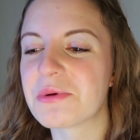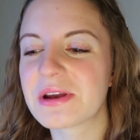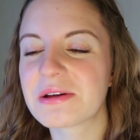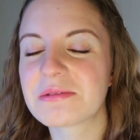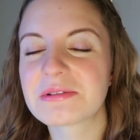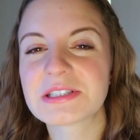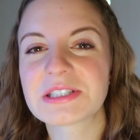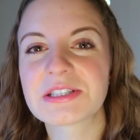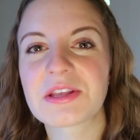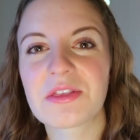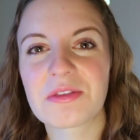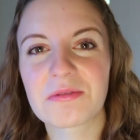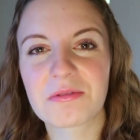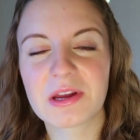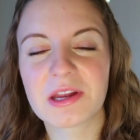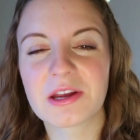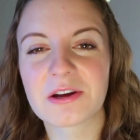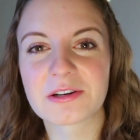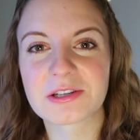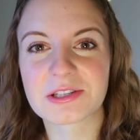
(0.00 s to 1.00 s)
when I was
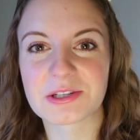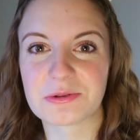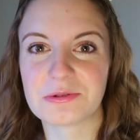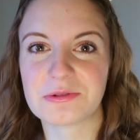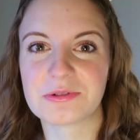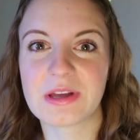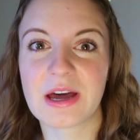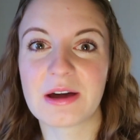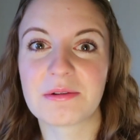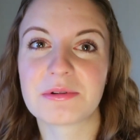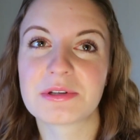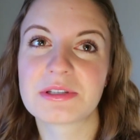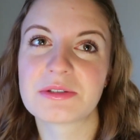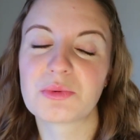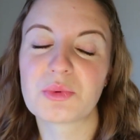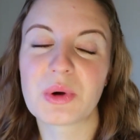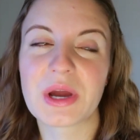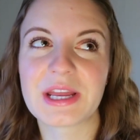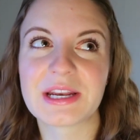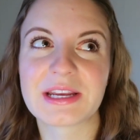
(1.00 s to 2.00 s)
3 years old, I was
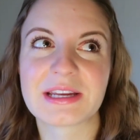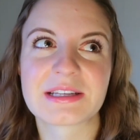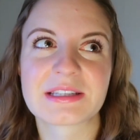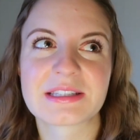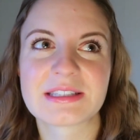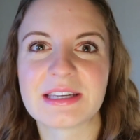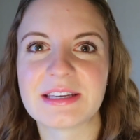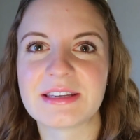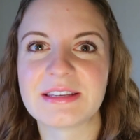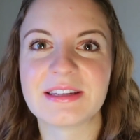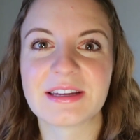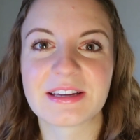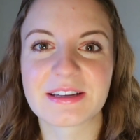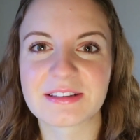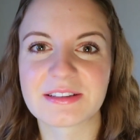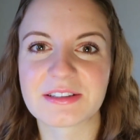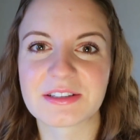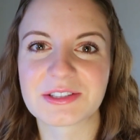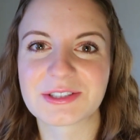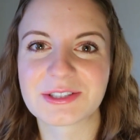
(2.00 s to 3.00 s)
awaiting Saint
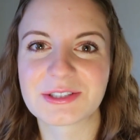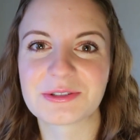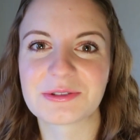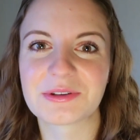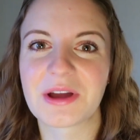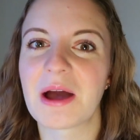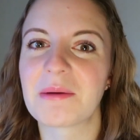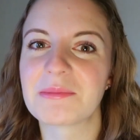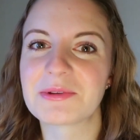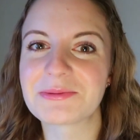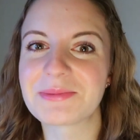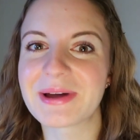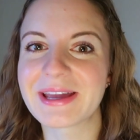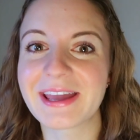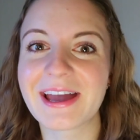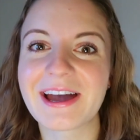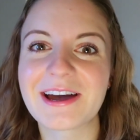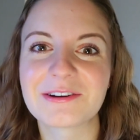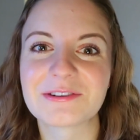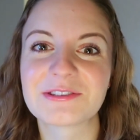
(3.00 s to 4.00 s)
Nicholas to come to my
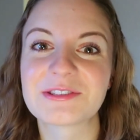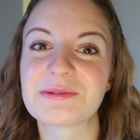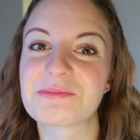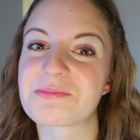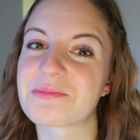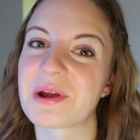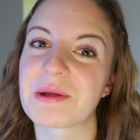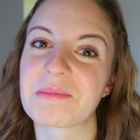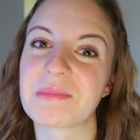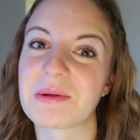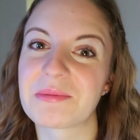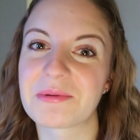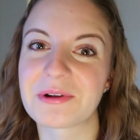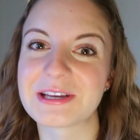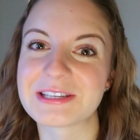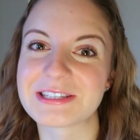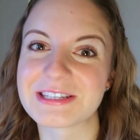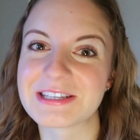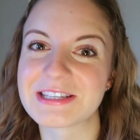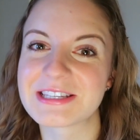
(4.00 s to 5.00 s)
house and bring me
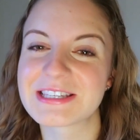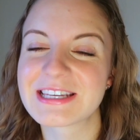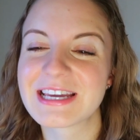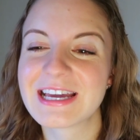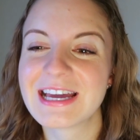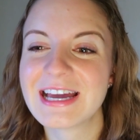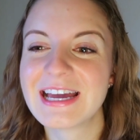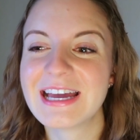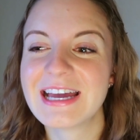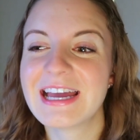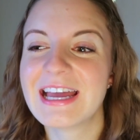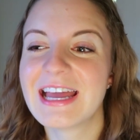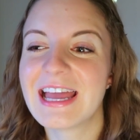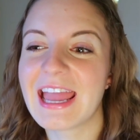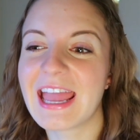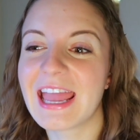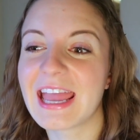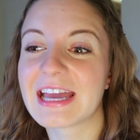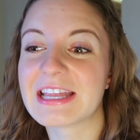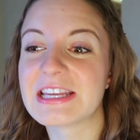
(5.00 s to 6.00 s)
presents.
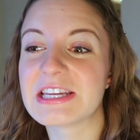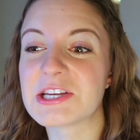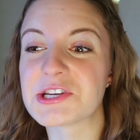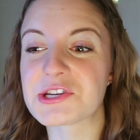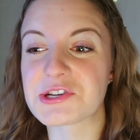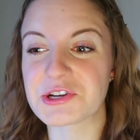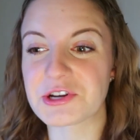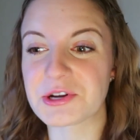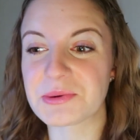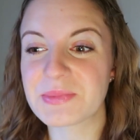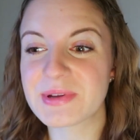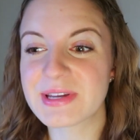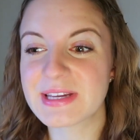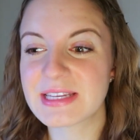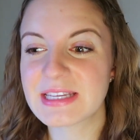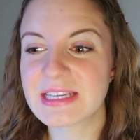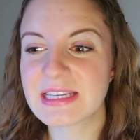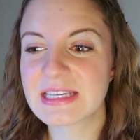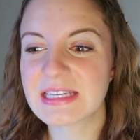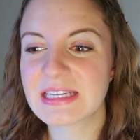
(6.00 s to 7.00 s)
And in
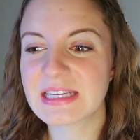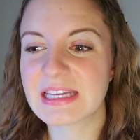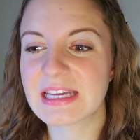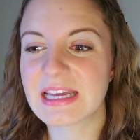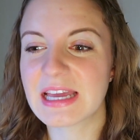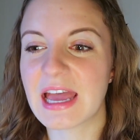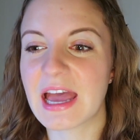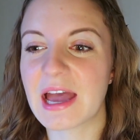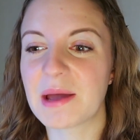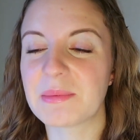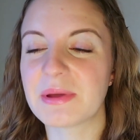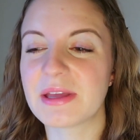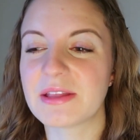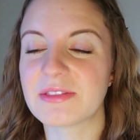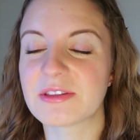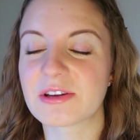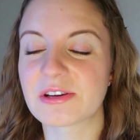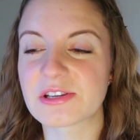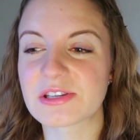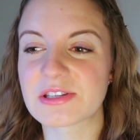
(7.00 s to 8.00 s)
German, I
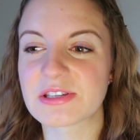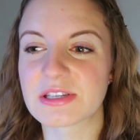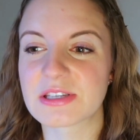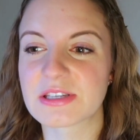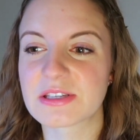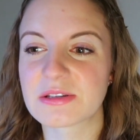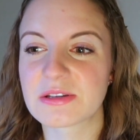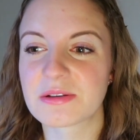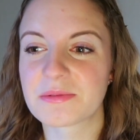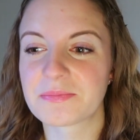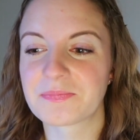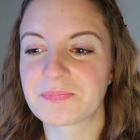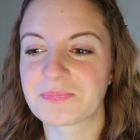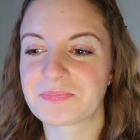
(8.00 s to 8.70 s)
mean there's this